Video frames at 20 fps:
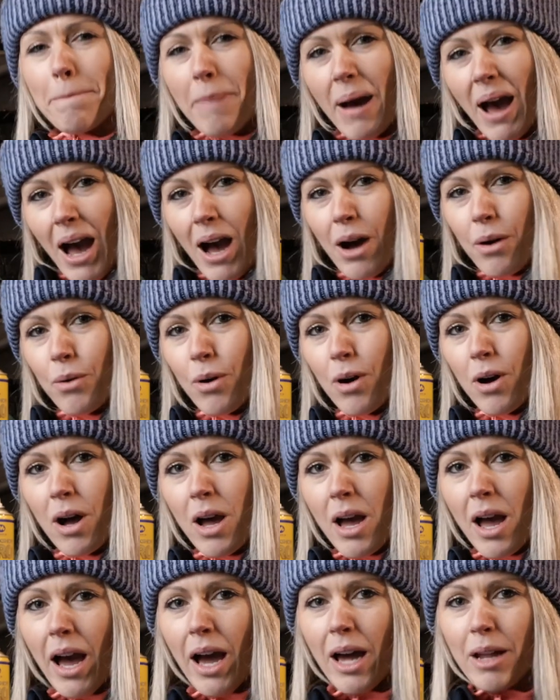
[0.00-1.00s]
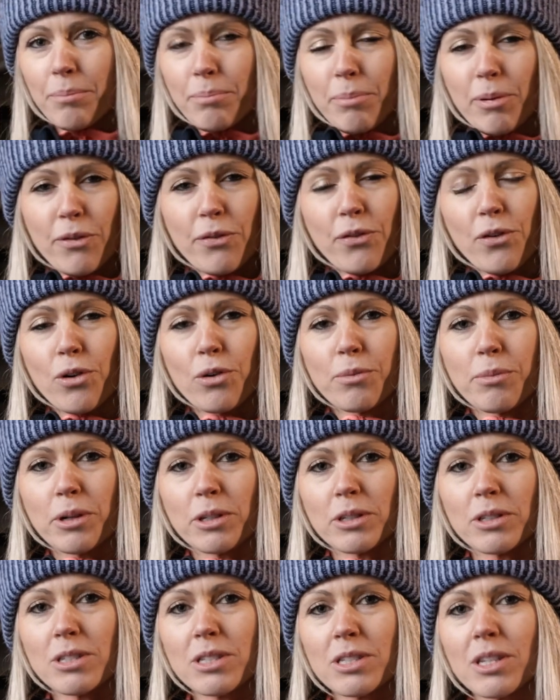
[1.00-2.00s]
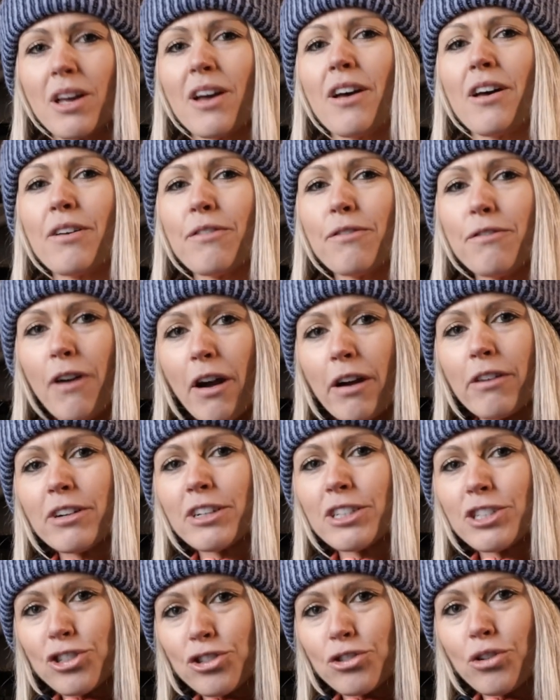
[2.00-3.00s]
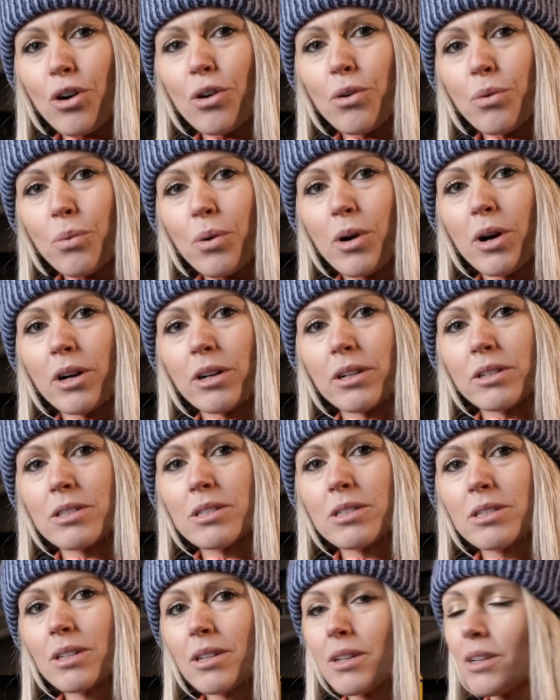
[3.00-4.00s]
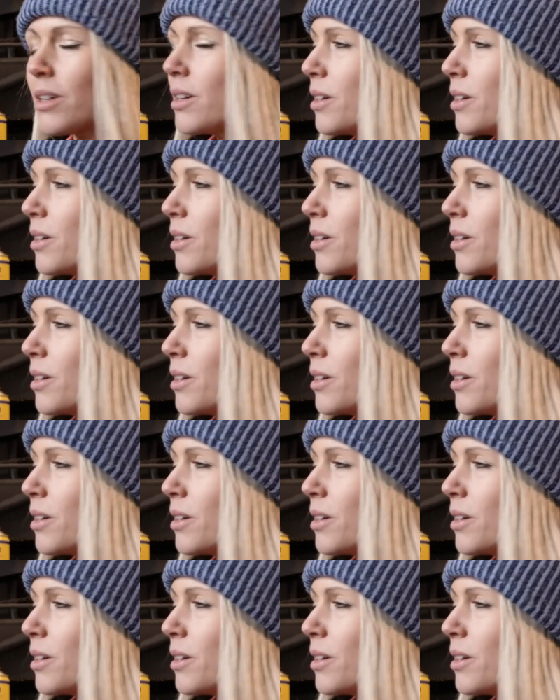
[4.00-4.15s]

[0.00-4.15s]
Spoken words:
power and performance. Very strong words.